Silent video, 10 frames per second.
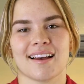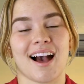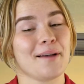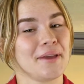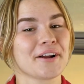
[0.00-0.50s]

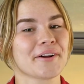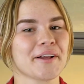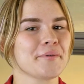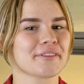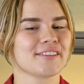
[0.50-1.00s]
I'm
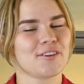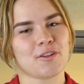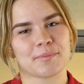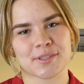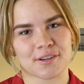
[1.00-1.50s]
Ariel with
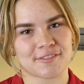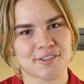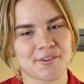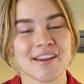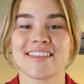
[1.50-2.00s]
Lowell
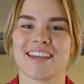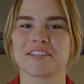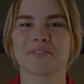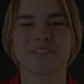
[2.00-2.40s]
Observatory. Thanks for